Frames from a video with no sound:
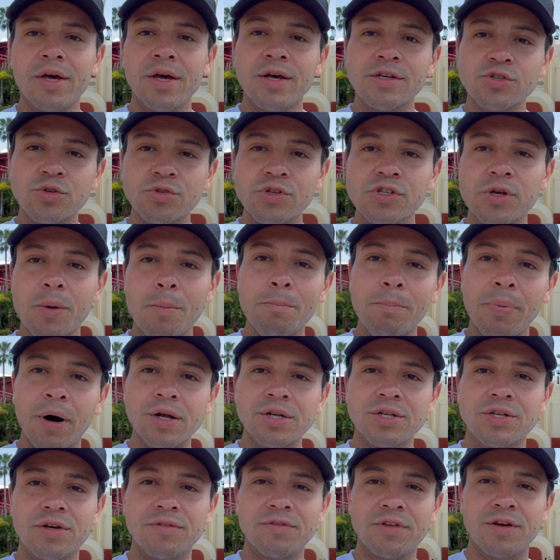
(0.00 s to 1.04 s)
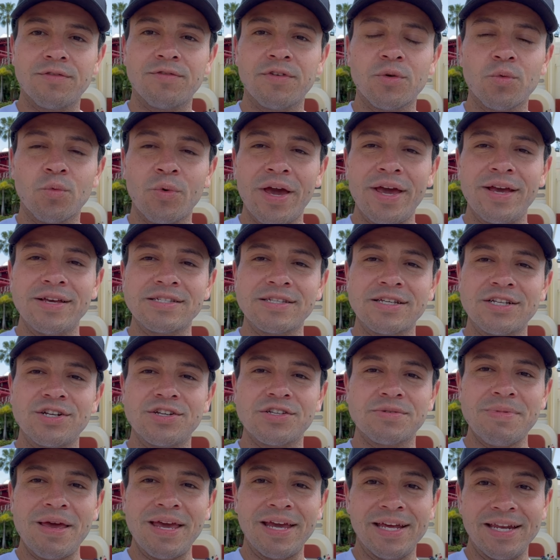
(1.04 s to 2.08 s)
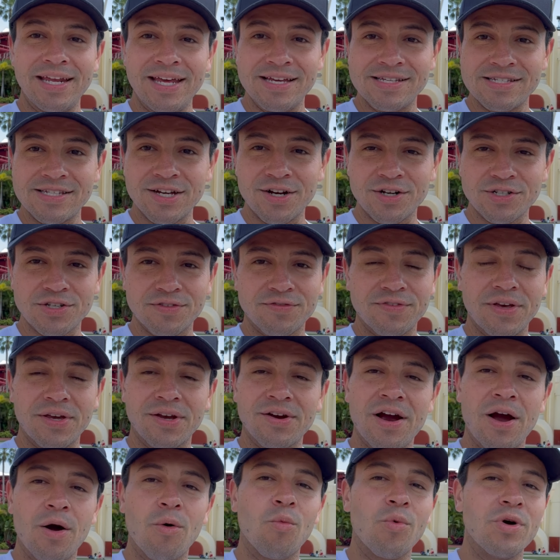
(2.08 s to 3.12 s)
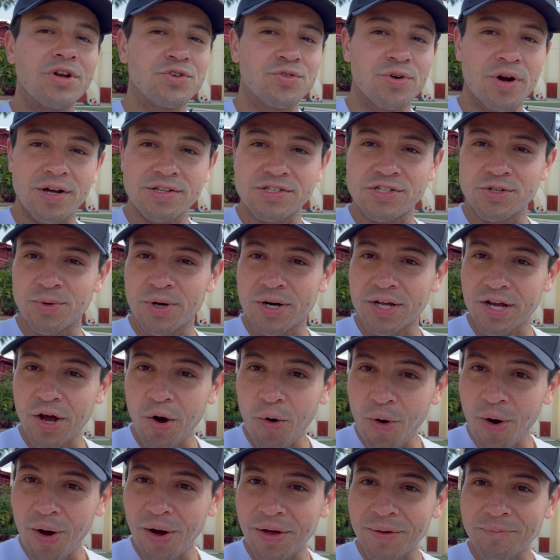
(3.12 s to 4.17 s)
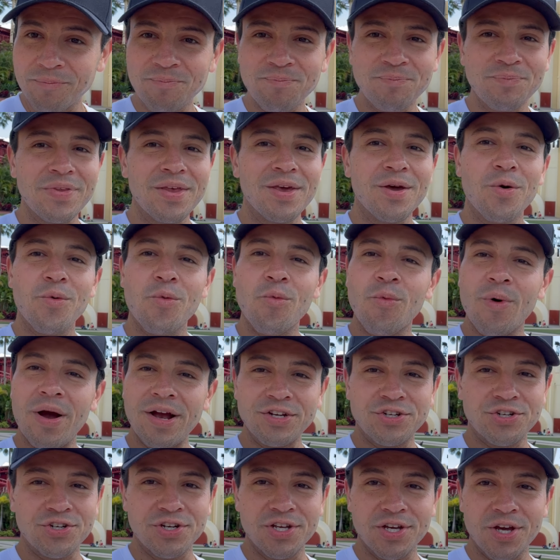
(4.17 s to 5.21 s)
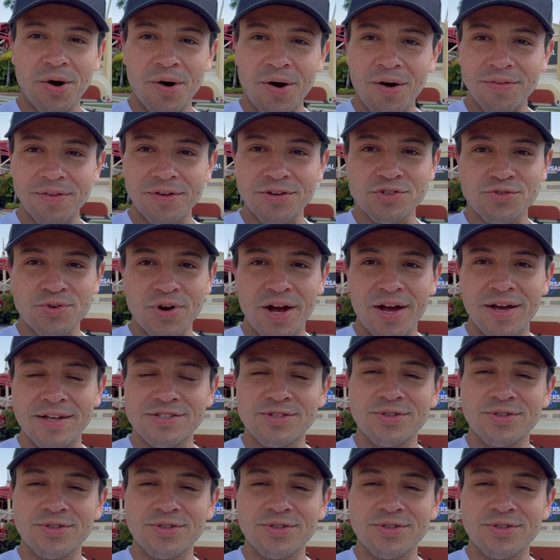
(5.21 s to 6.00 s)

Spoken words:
So there's a bunch of different ways to just make it easier to figure out which rides you want to go on, when should you go on those rides.